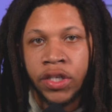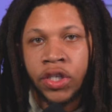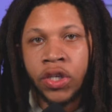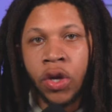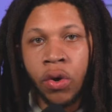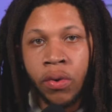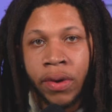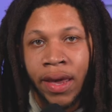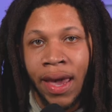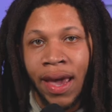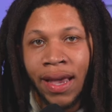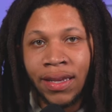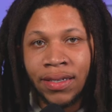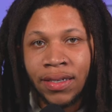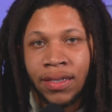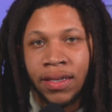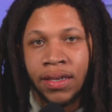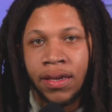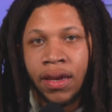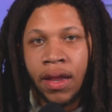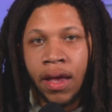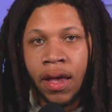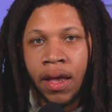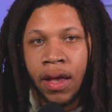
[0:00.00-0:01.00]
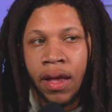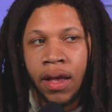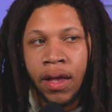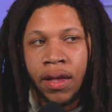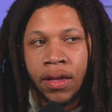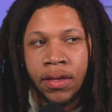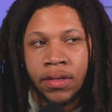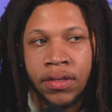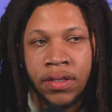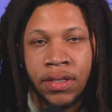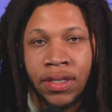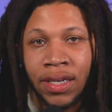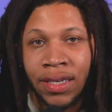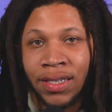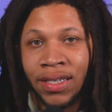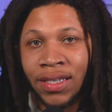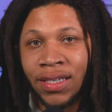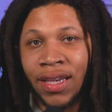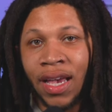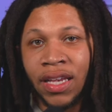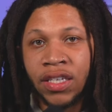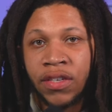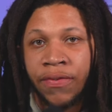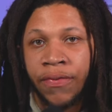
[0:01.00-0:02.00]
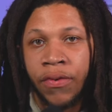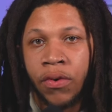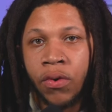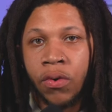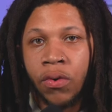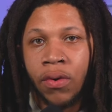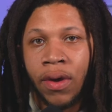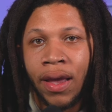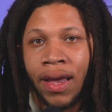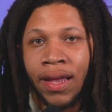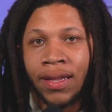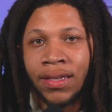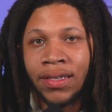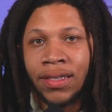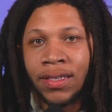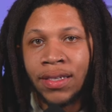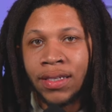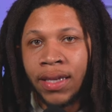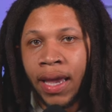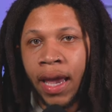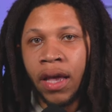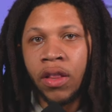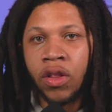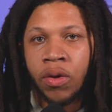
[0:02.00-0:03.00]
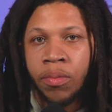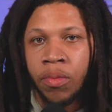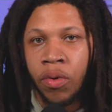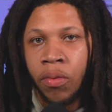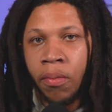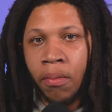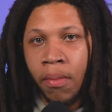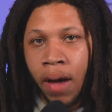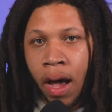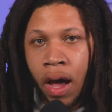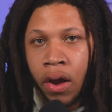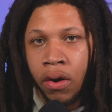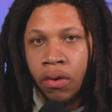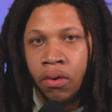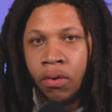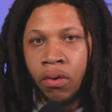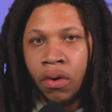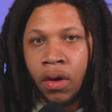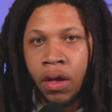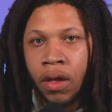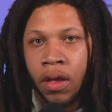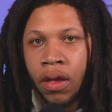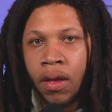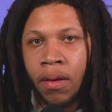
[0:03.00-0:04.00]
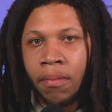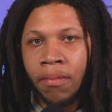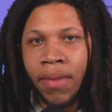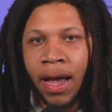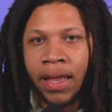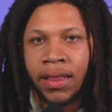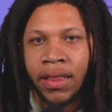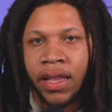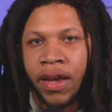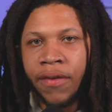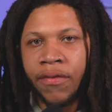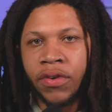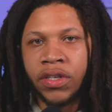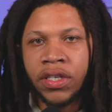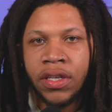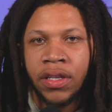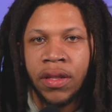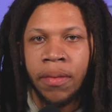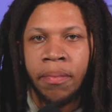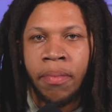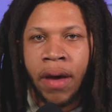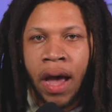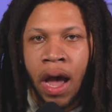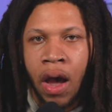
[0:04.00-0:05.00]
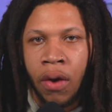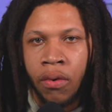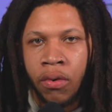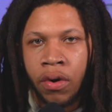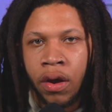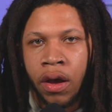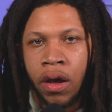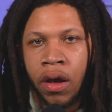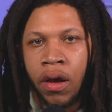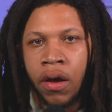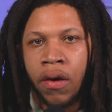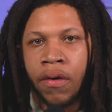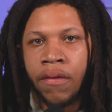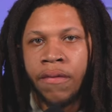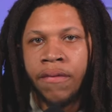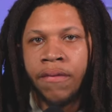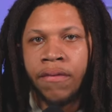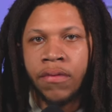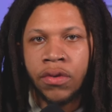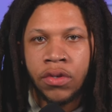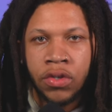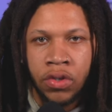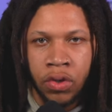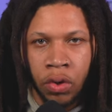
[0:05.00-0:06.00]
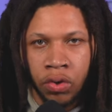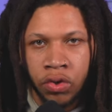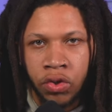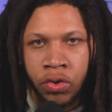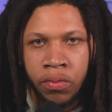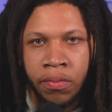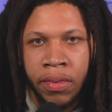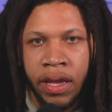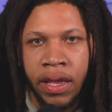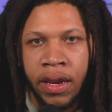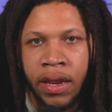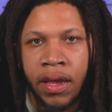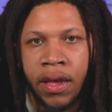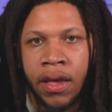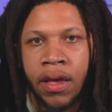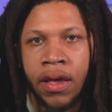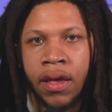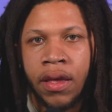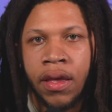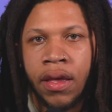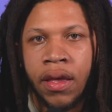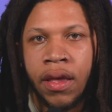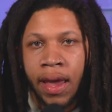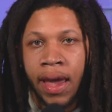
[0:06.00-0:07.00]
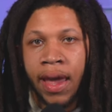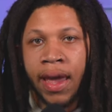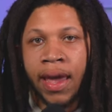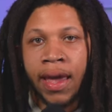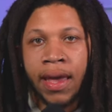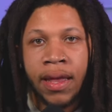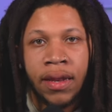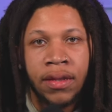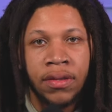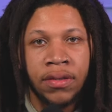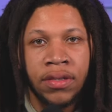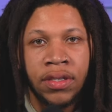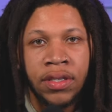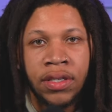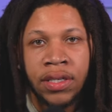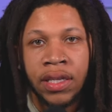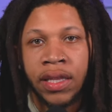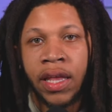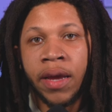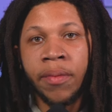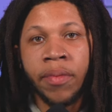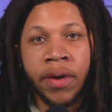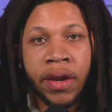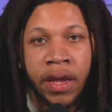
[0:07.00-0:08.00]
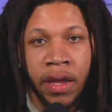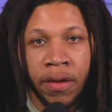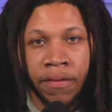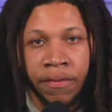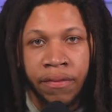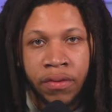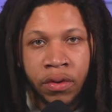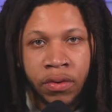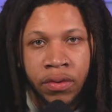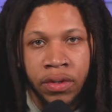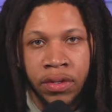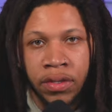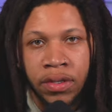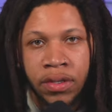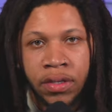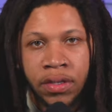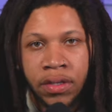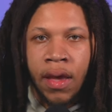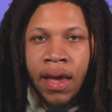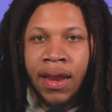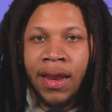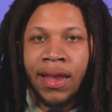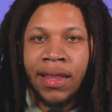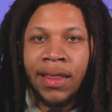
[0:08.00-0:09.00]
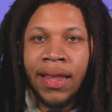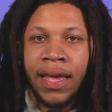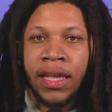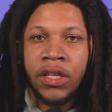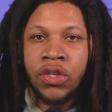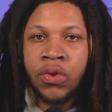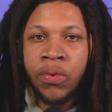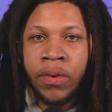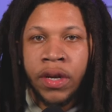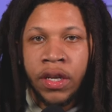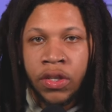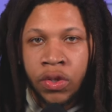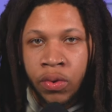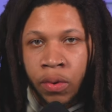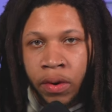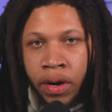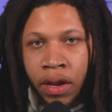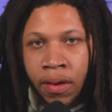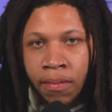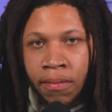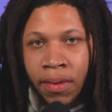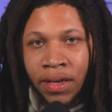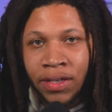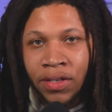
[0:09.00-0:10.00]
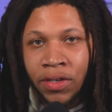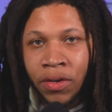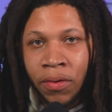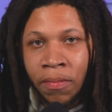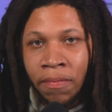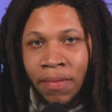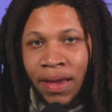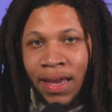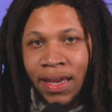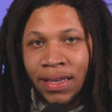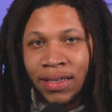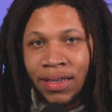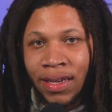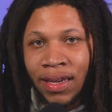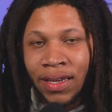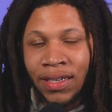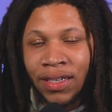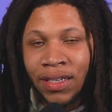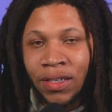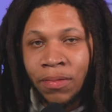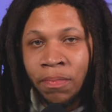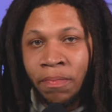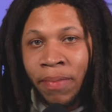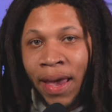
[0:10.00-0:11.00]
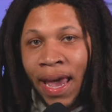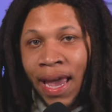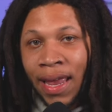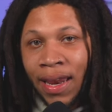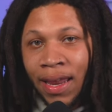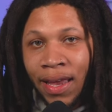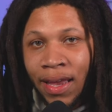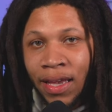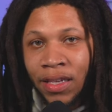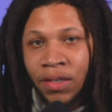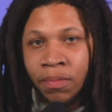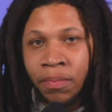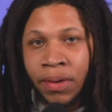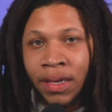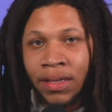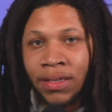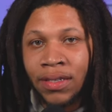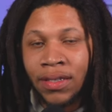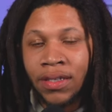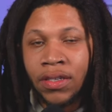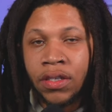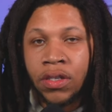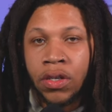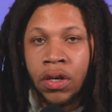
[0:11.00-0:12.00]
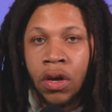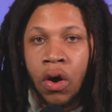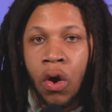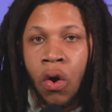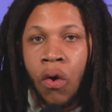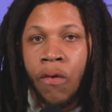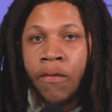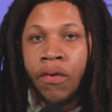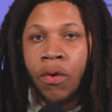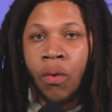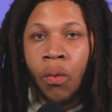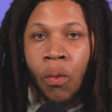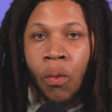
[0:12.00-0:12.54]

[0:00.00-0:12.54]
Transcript: showcasing a successful and scalable model by leveraging the power of social media and celebrity influence. And in late 2020, Mr. Beast expanded his business to over